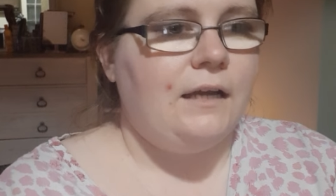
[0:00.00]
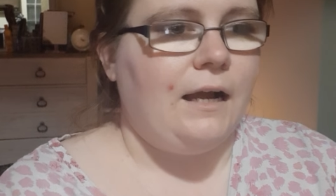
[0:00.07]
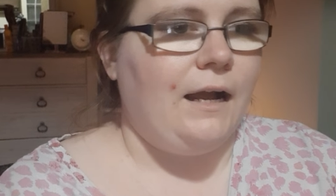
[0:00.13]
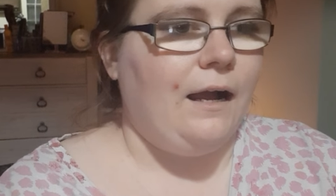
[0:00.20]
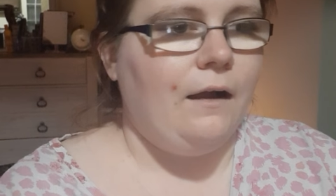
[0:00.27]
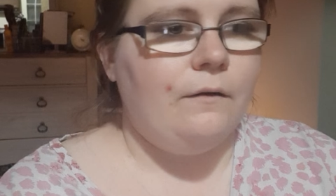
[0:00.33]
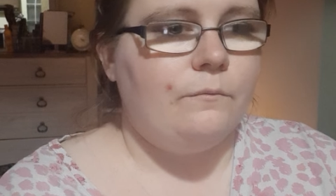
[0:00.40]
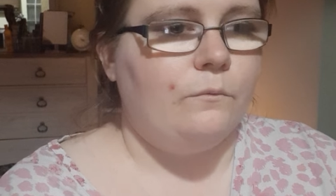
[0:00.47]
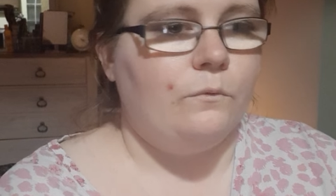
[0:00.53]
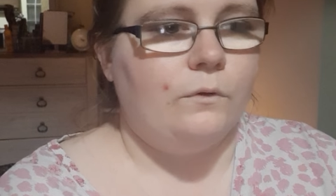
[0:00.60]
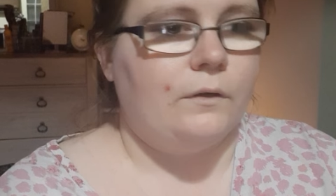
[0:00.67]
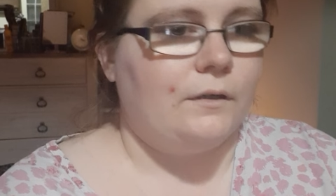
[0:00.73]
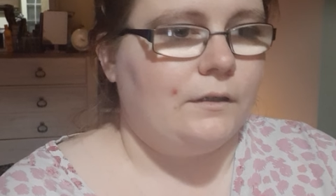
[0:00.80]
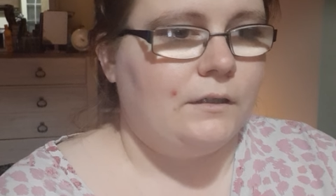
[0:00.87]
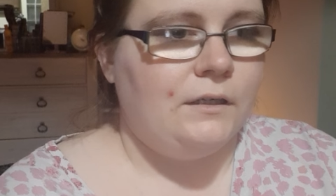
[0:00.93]
I
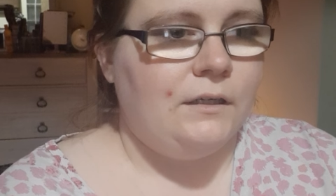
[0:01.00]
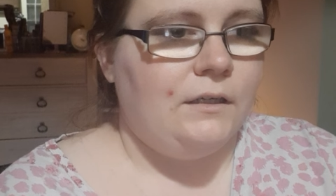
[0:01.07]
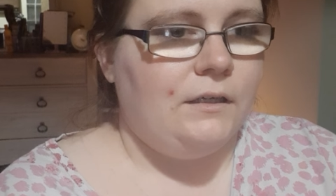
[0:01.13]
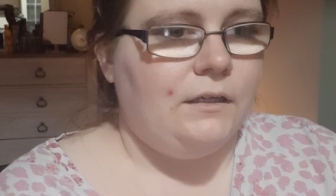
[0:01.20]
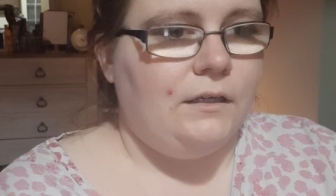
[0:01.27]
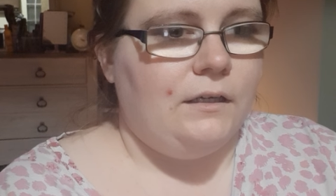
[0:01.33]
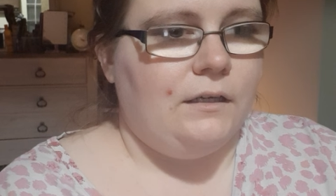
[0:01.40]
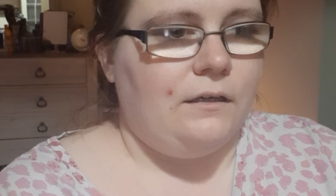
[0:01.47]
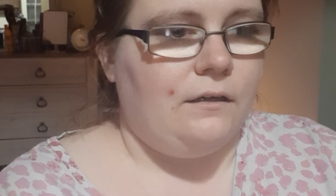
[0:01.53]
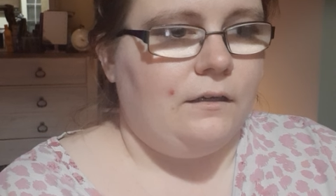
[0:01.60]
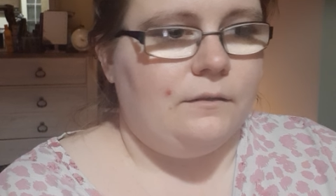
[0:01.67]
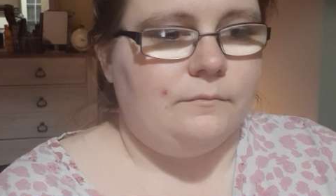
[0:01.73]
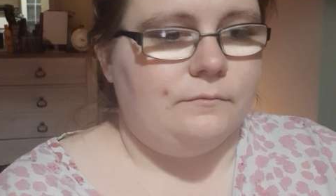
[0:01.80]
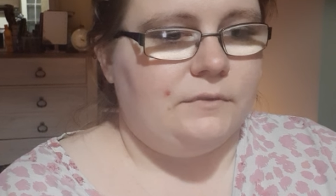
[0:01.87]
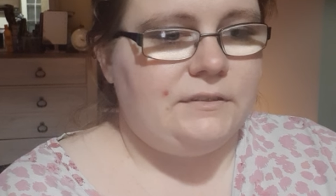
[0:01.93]
wore
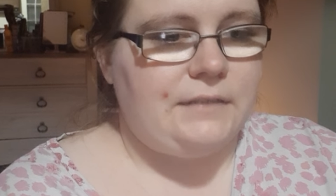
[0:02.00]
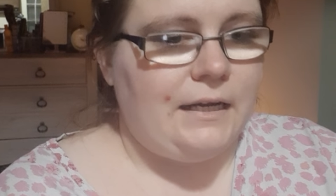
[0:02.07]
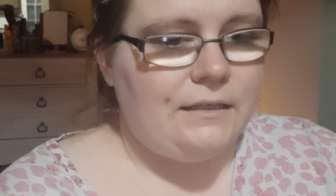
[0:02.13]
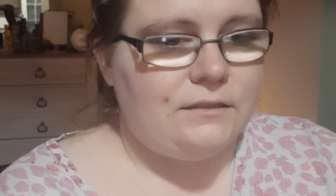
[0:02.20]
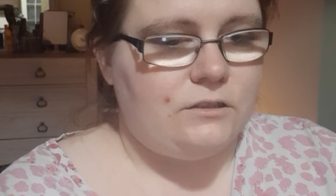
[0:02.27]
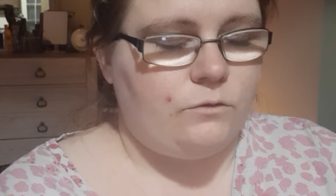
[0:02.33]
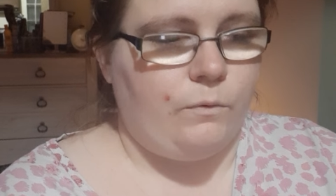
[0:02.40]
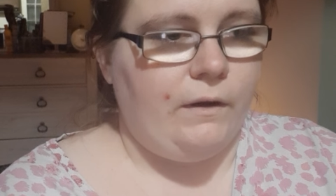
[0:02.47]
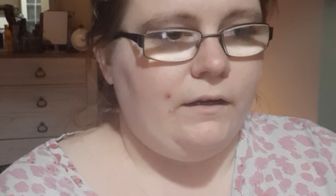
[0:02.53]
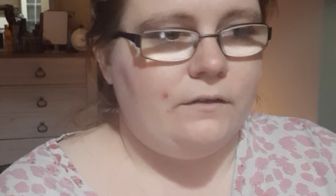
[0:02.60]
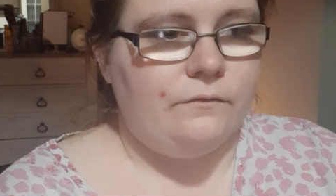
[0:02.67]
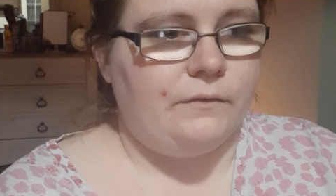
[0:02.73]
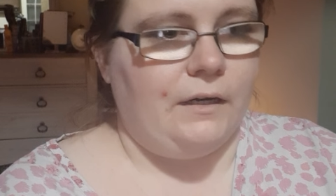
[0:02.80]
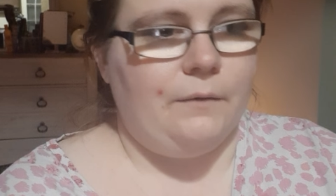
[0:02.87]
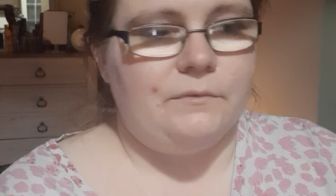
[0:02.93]
size
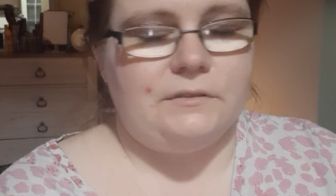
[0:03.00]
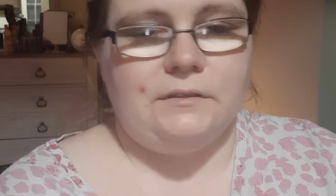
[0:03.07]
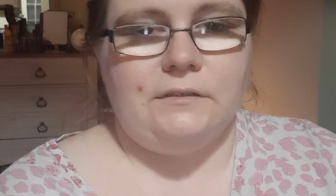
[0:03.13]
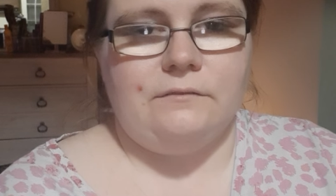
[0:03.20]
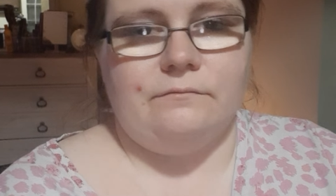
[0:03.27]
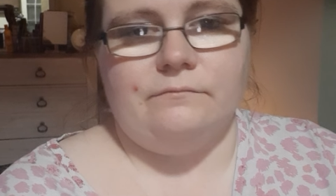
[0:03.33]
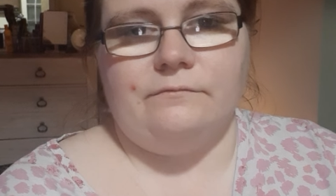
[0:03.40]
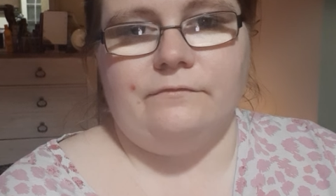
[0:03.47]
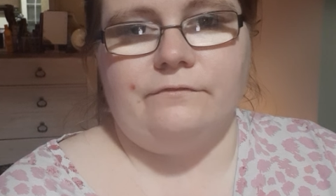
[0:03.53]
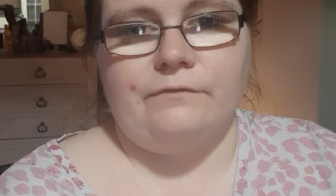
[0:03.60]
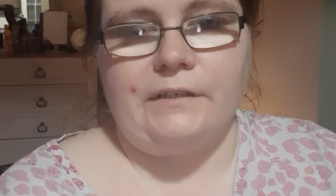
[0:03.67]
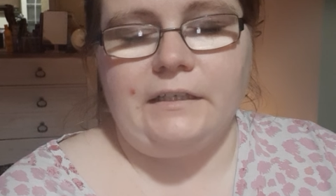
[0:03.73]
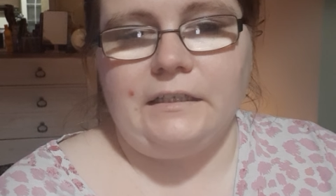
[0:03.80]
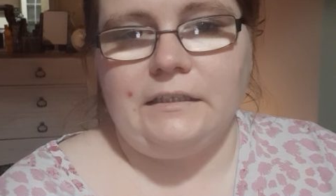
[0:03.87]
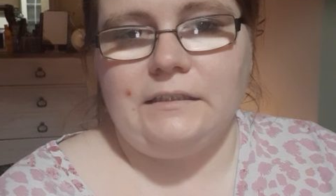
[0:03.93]
12 when I was in
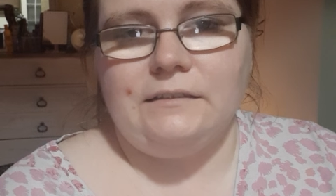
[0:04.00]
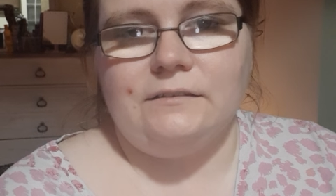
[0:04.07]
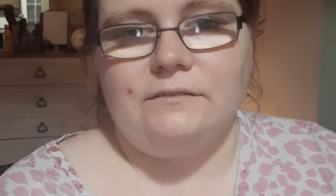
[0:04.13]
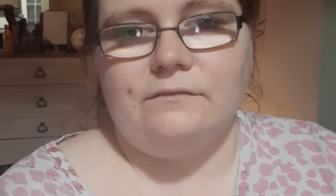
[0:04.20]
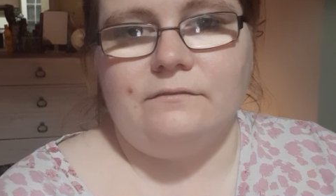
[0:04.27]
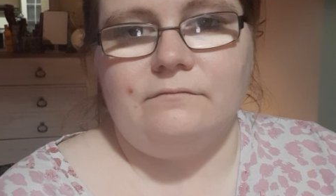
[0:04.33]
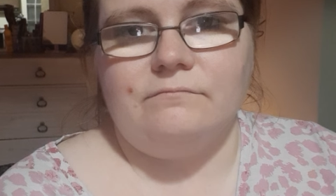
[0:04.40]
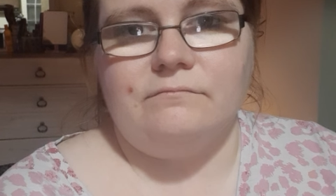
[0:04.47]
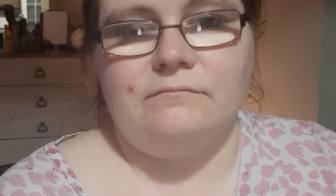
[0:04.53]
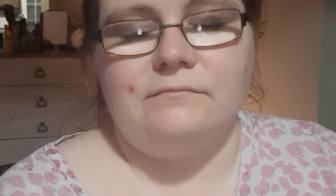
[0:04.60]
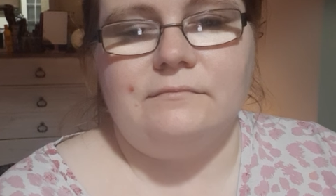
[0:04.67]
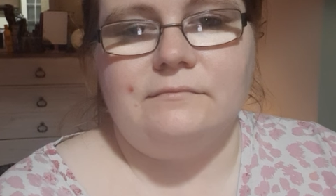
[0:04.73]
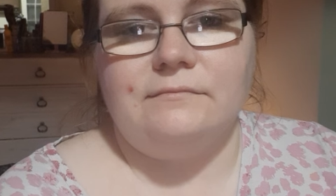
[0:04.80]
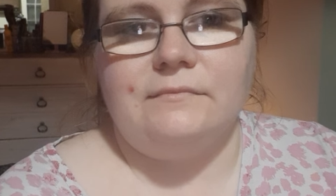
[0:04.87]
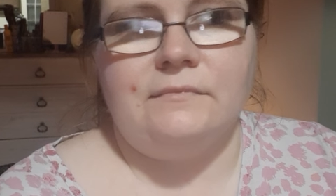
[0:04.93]
freaking
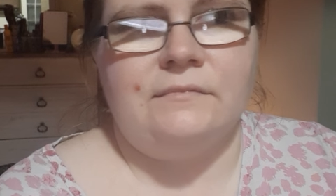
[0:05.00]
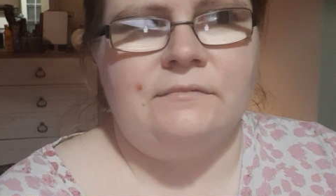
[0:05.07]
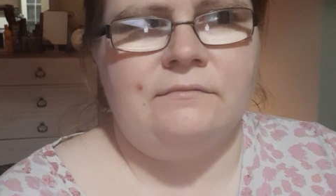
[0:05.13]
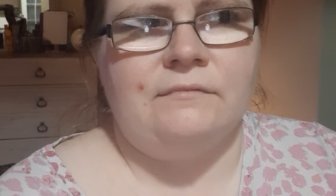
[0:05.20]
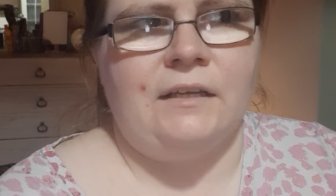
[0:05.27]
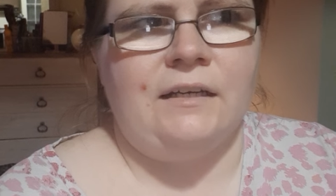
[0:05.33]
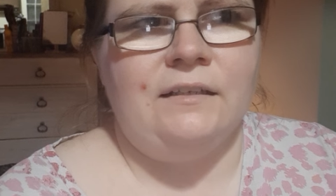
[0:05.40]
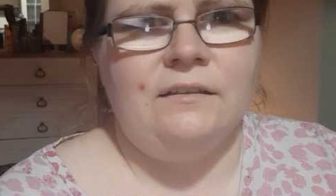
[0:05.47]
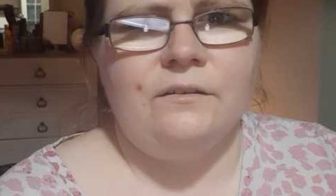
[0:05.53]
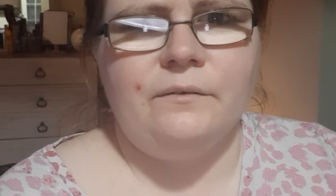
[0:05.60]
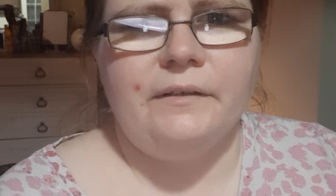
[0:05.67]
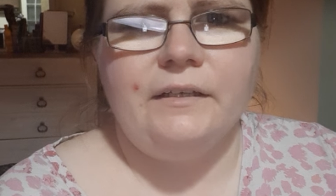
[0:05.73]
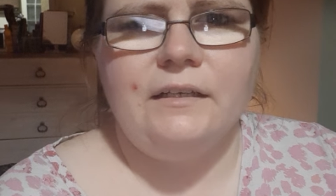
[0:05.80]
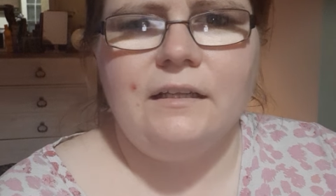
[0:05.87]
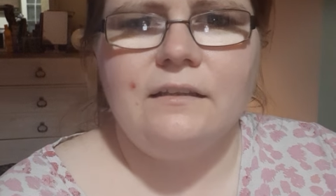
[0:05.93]
ninth
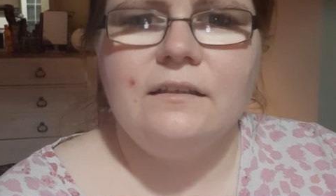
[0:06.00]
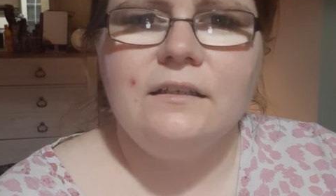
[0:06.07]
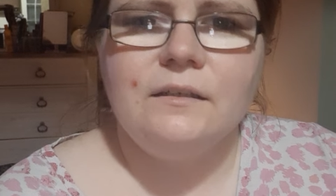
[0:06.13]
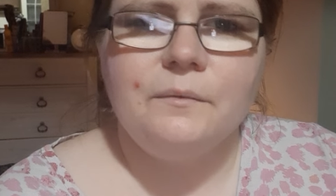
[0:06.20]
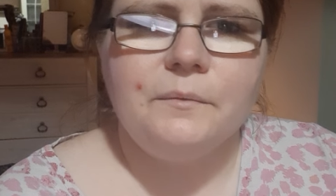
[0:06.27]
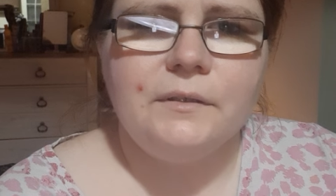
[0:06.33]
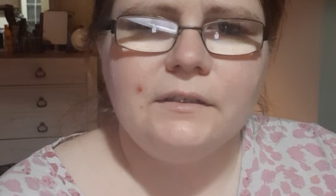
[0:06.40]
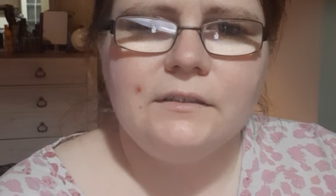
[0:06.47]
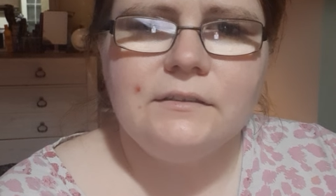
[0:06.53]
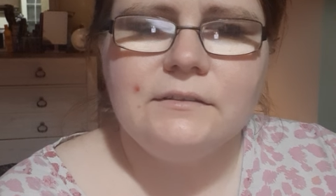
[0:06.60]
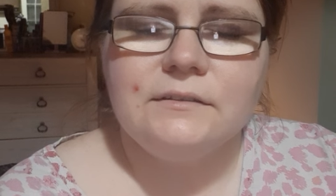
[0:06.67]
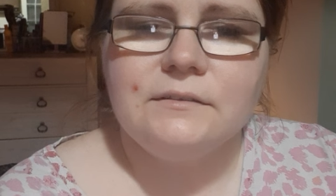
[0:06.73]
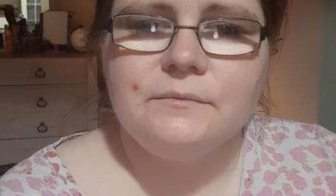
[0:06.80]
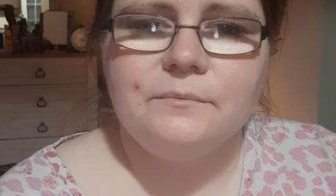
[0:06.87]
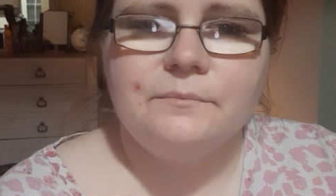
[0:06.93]
grade, I think it
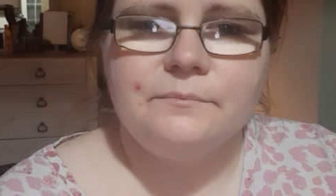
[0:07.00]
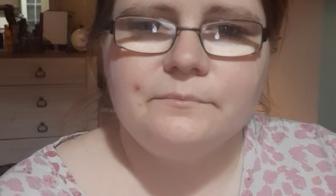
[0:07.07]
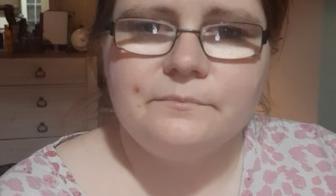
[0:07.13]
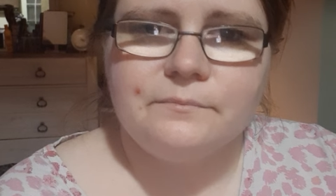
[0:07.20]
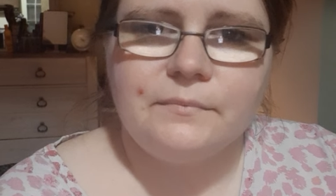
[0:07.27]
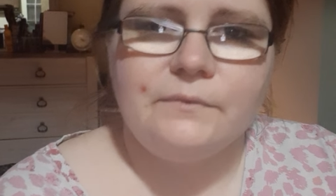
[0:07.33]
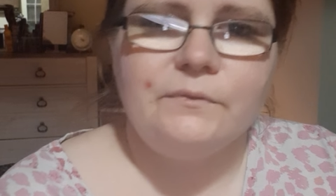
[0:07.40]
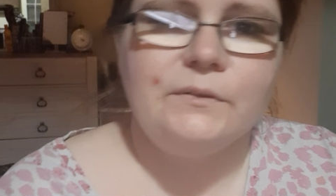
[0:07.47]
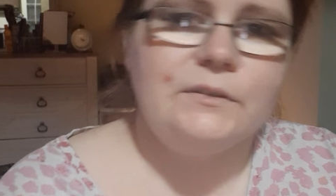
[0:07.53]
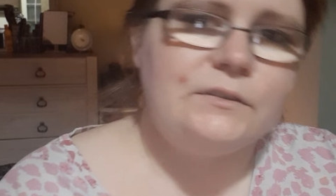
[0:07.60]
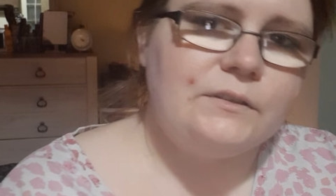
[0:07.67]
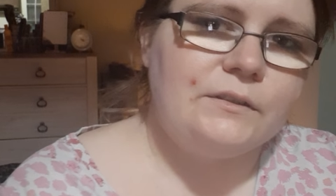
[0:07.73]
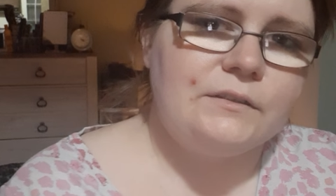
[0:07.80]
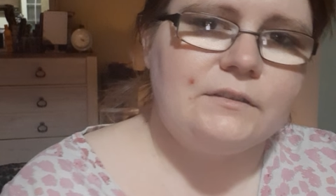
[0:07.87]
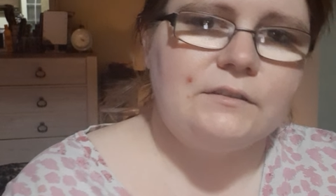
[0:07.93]
was. I first
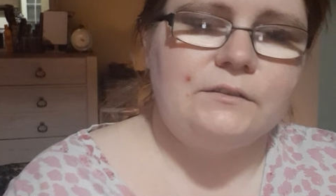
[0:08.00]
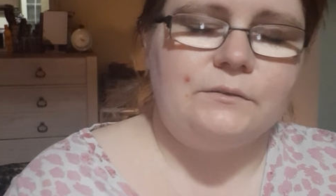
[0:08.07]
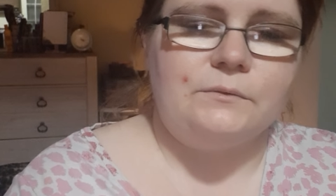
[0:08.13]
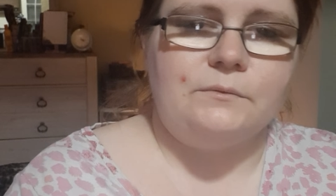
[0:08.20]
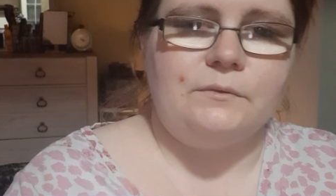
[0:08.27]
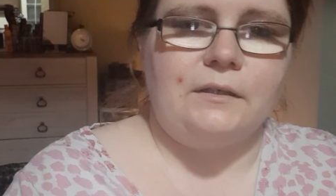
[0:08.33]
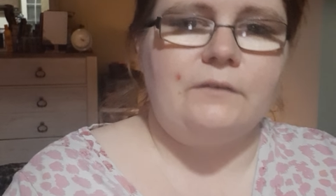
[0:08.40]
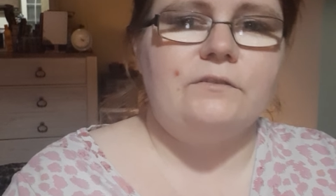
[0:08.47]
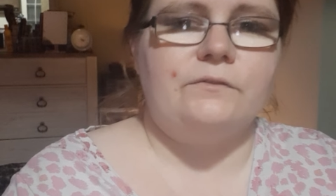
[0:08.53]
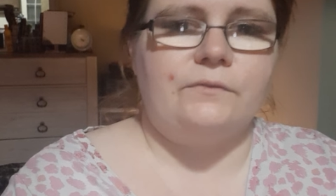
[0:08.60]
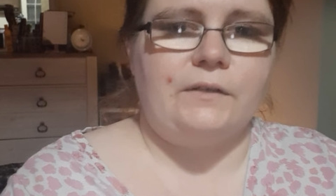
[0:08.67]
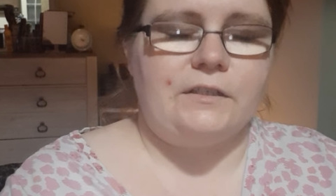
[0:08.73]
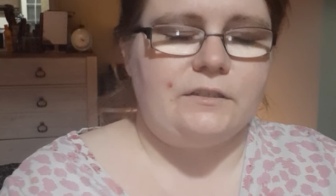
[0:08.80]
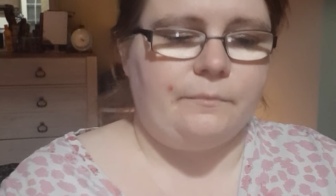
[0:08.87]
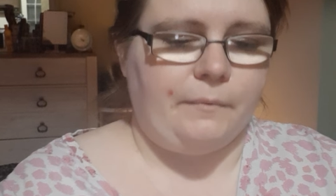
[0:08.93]
started school when I was a
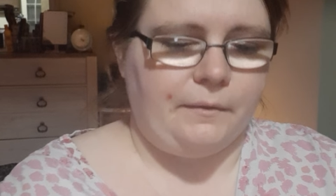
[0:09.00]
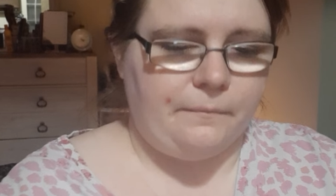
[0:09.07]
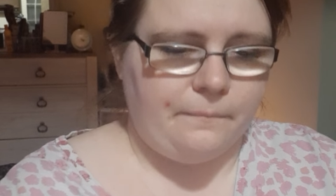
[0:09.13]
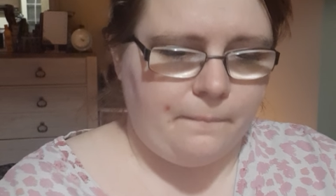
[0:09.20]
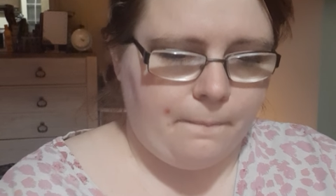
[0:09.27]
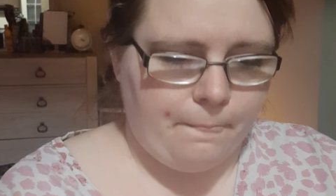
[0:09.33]
freshman.